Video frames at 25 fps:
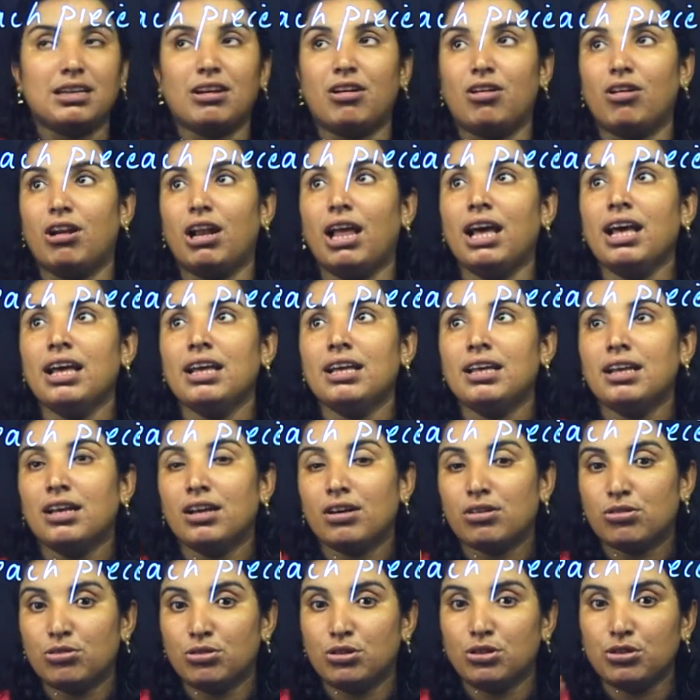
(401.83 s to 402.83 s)
Ola
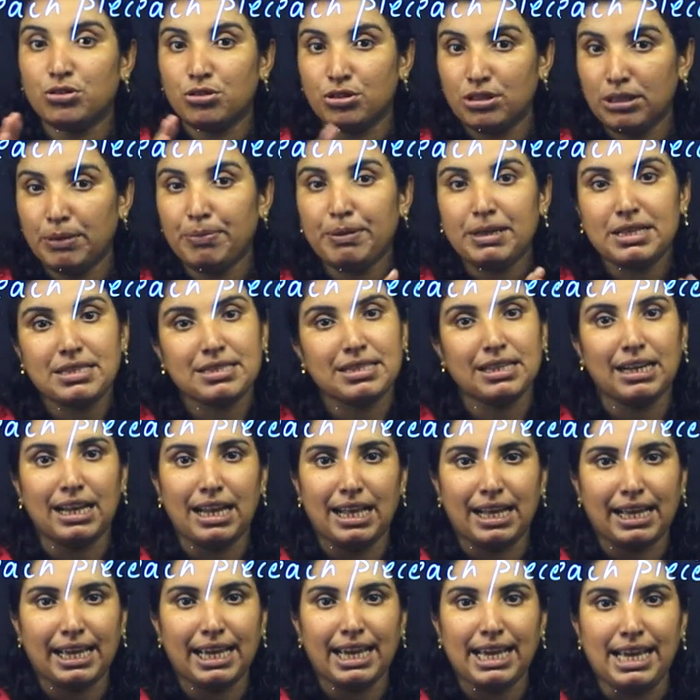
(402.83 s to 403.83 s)
kunyuni piece
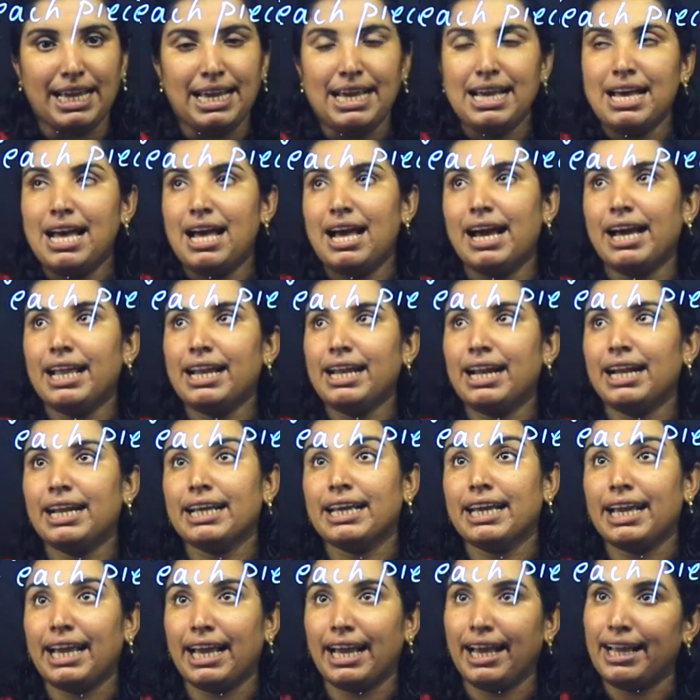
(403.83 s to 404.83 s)
galaki. Angana
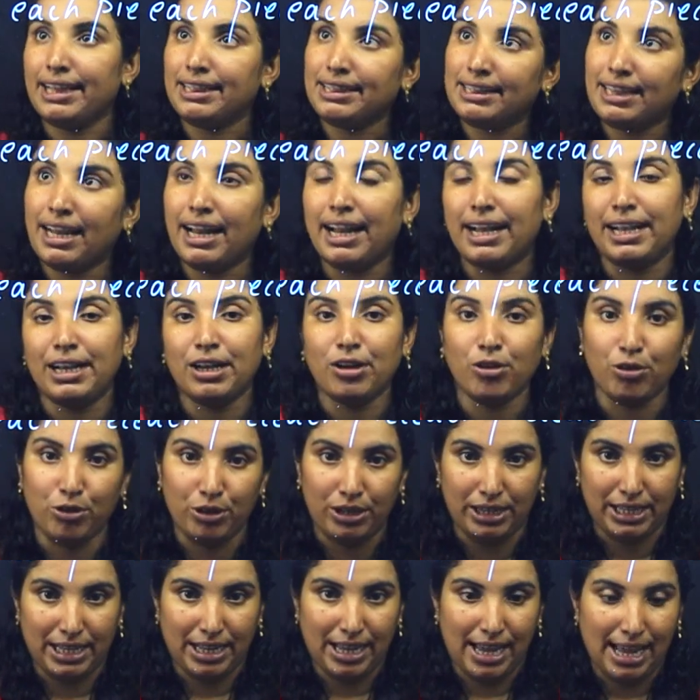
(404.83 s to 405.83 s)
anki etra end on
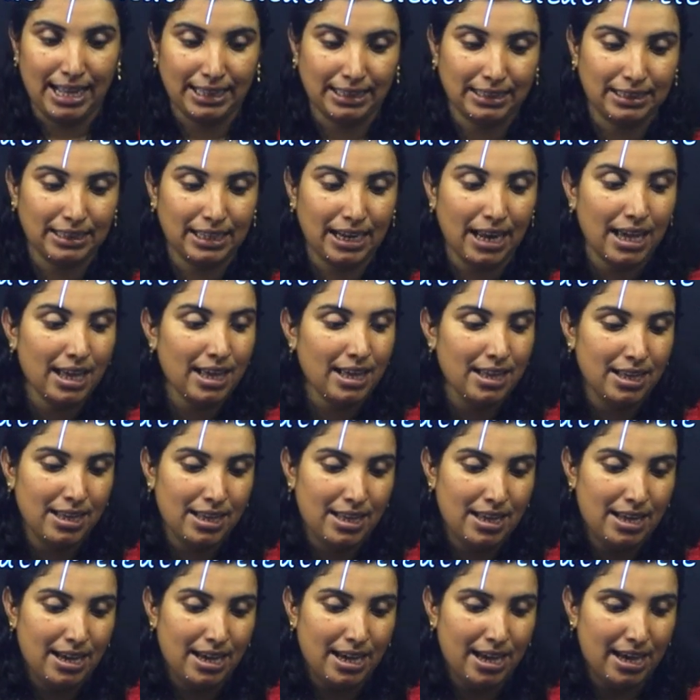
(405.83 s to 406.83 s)
the etra.
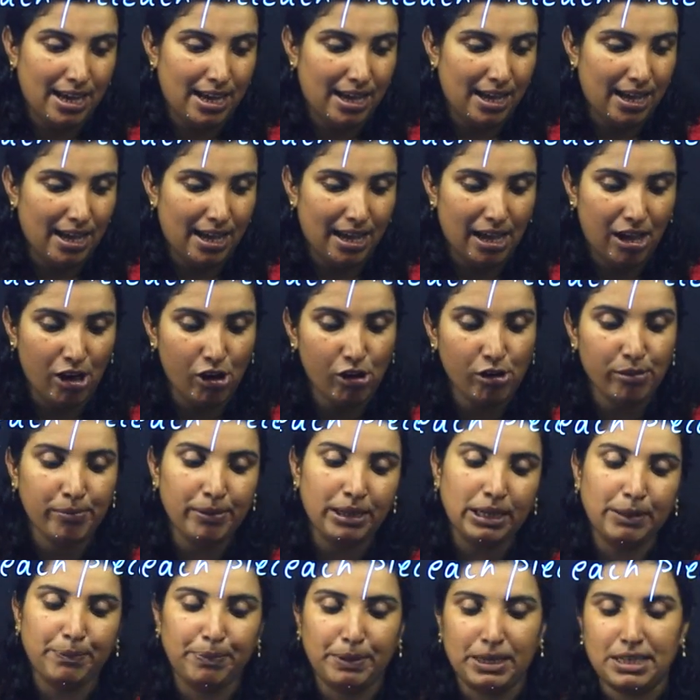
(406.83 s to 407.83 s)
How
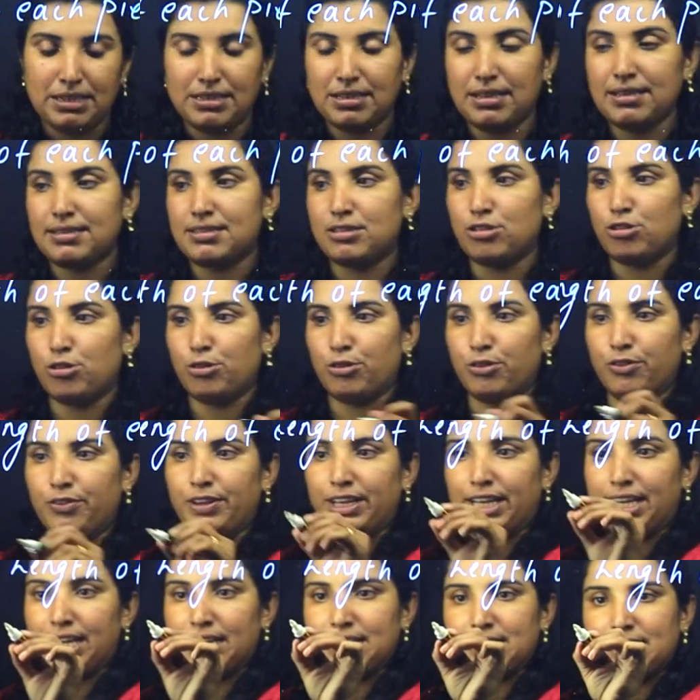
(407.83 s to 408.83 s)
many pieces do we
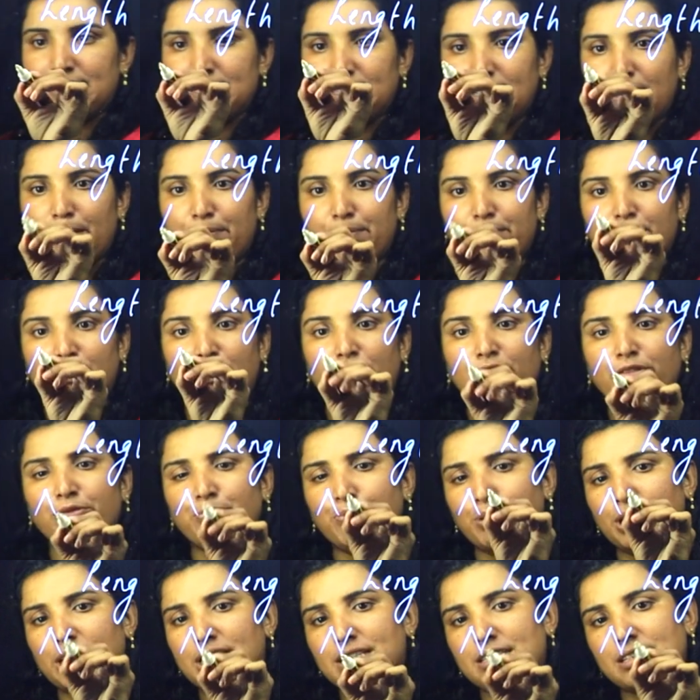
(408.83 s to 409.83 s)
get? Number of
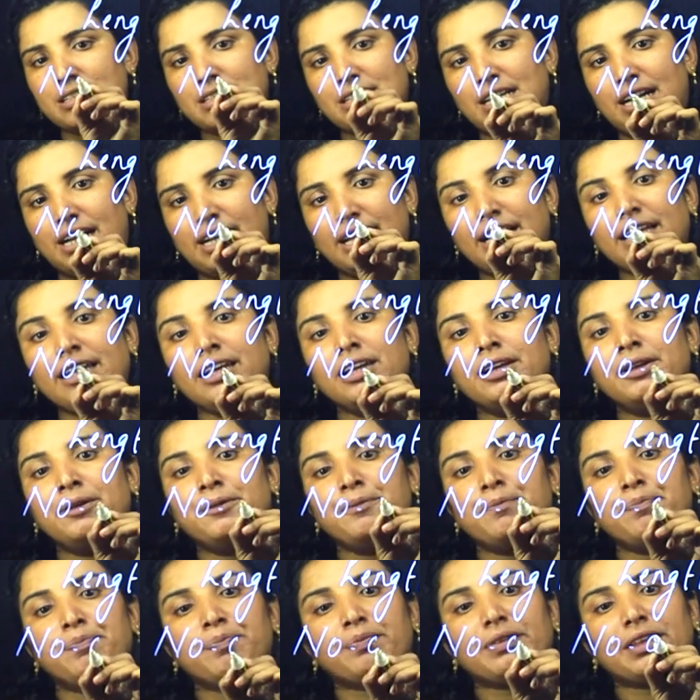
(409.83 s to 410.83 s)
pieces ana
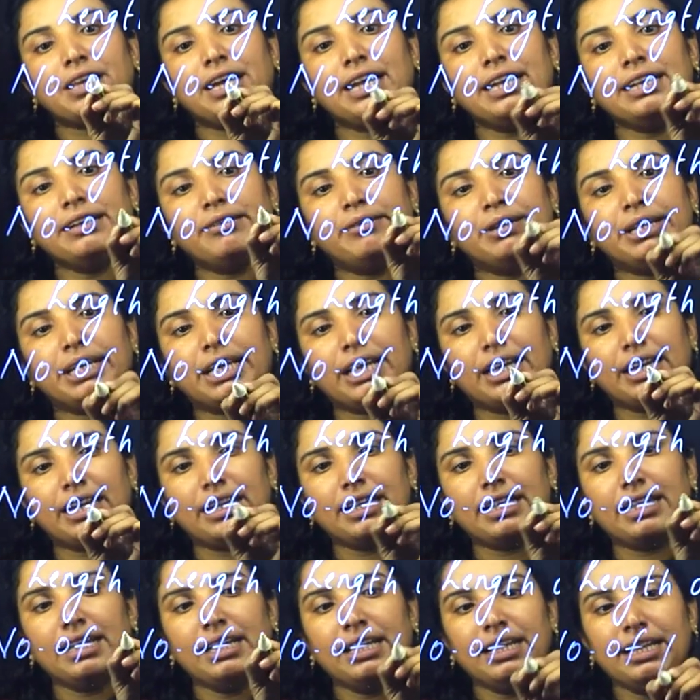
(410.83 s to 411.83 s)
kandividikin.
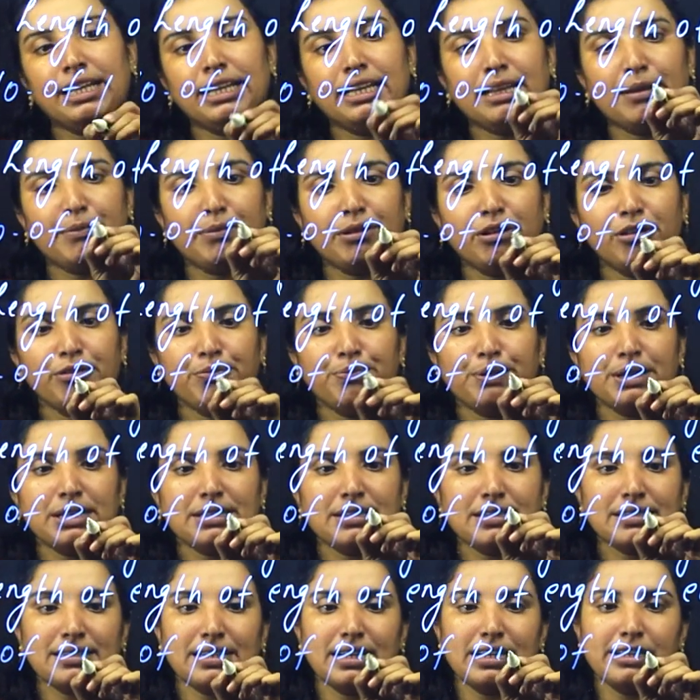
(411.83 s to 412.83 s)
Number of
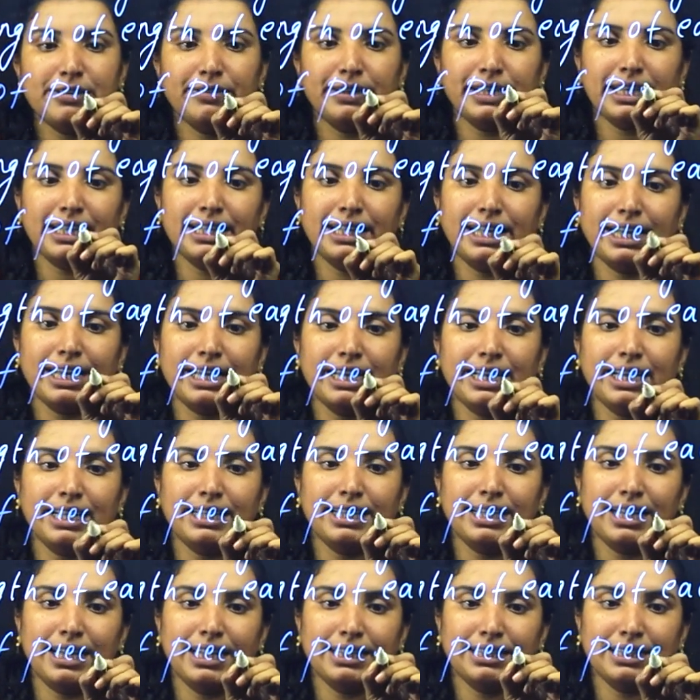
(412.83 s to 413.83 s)
pieces kandividikin engine
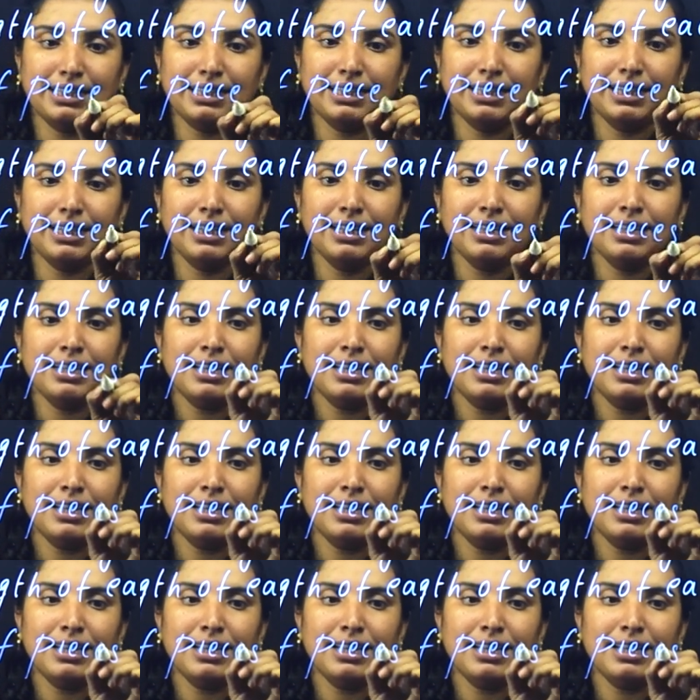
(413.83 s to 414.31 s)
edinathana.